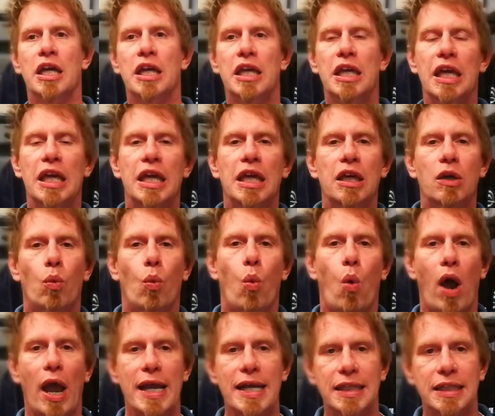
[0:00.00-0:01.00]
Gi
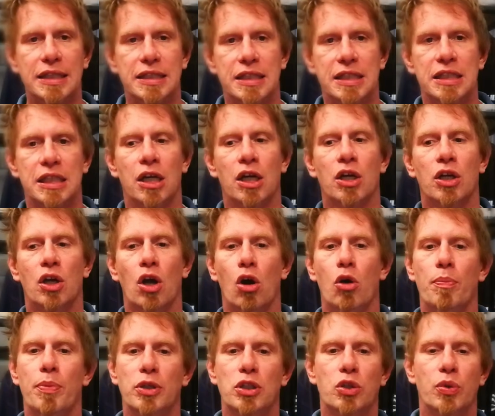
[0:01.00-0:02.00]
weights go
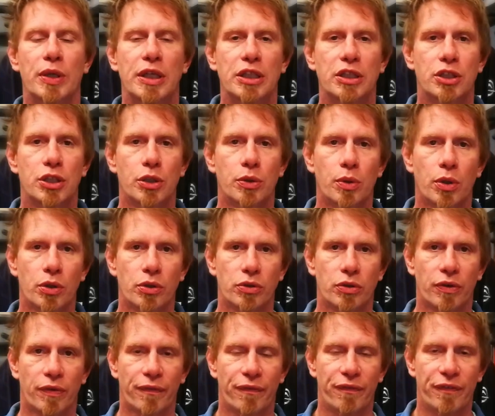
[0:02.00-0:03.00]
between
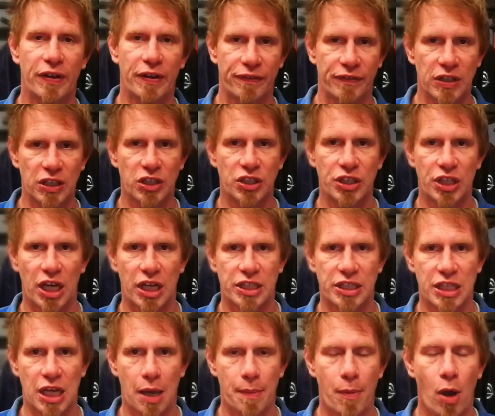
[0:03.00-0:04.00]
250
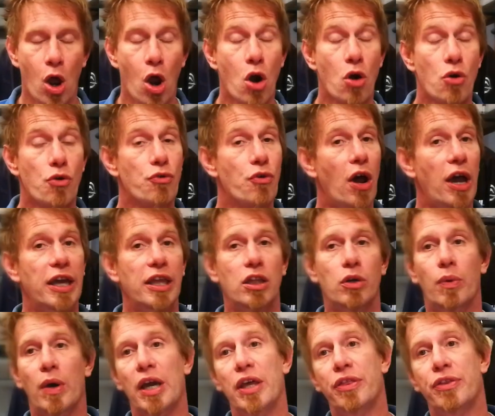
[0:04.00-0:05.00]
GSM right the
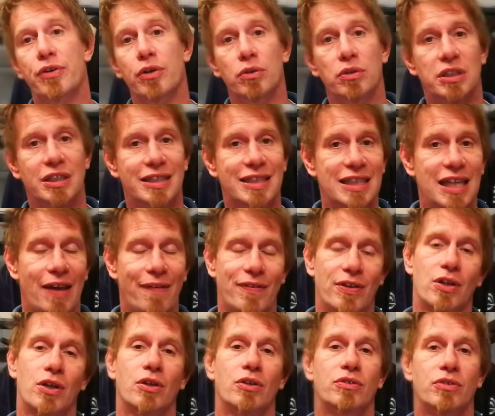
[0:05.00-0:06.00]
way through to
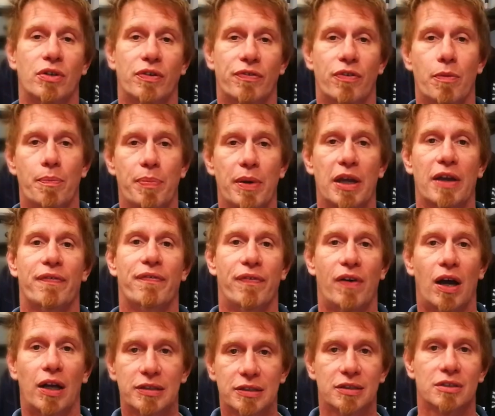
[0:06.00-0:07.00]
700 for a big,
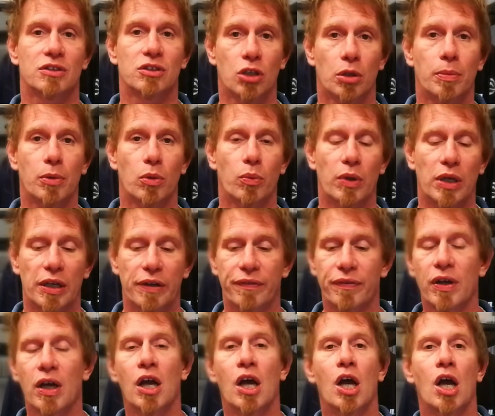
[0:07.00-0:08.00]
fat double weave.
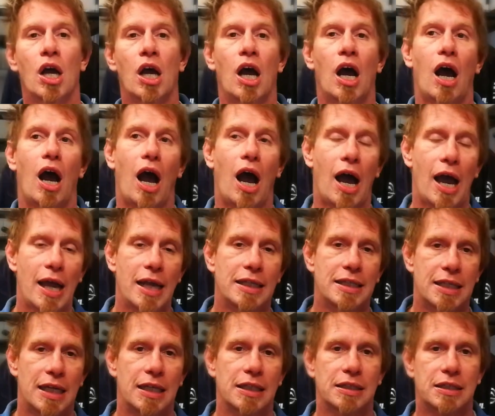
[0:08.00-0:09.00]
I
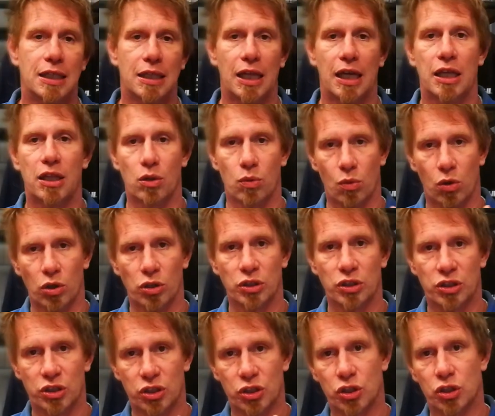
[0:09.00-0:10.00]
tend to like the ones
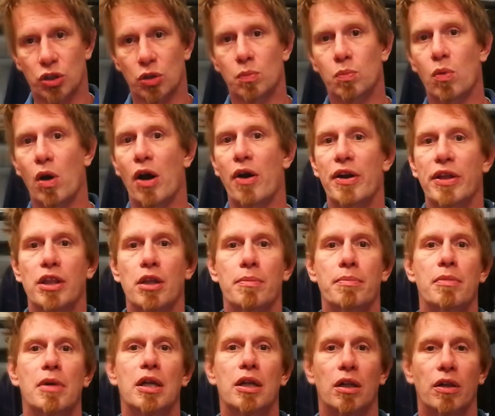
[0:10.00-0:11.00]
somewhere in the
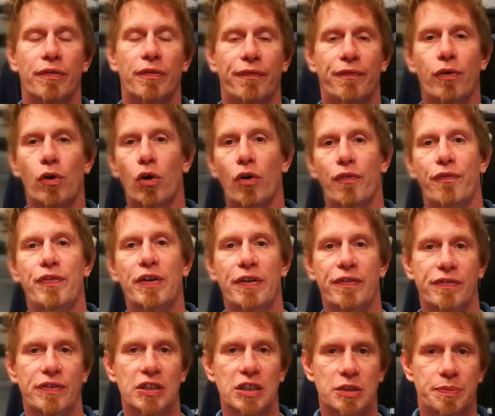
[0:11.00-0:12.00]
middle.
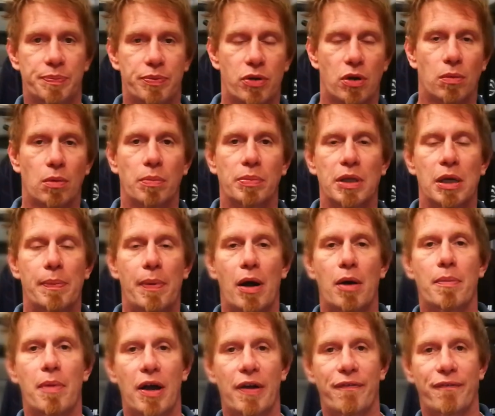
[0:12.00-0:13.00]
450 is probably
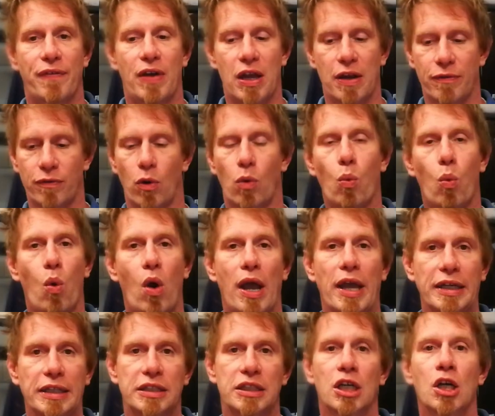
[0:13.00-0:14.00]
about my favorite
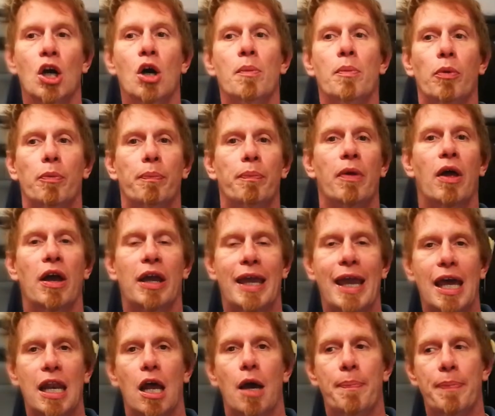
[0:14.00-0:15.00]
weight. But
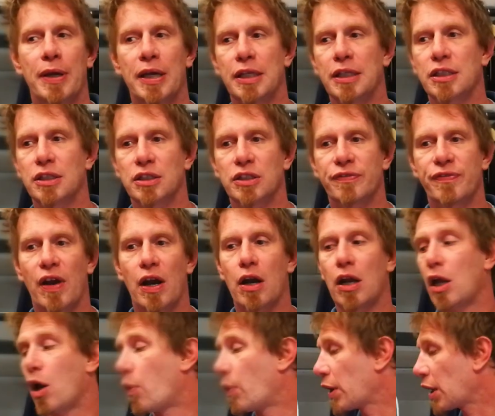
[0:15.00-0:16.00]
again, opinions
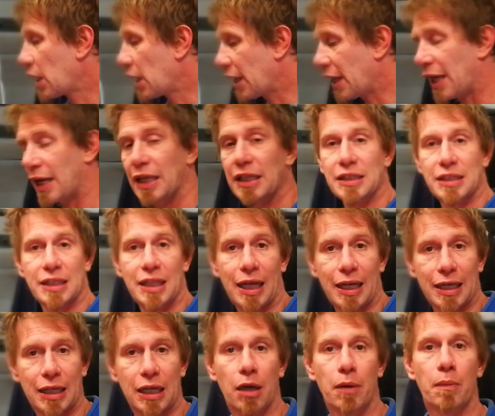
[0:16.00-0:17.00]
vary, and we're going to get into
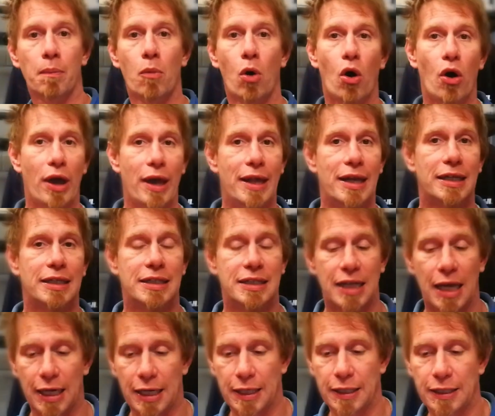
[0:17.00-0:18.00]
that more in a
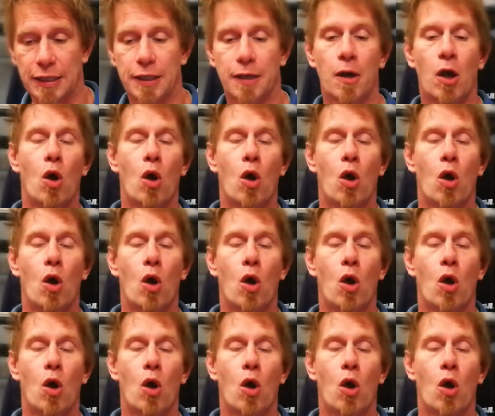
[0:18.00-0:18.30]
second.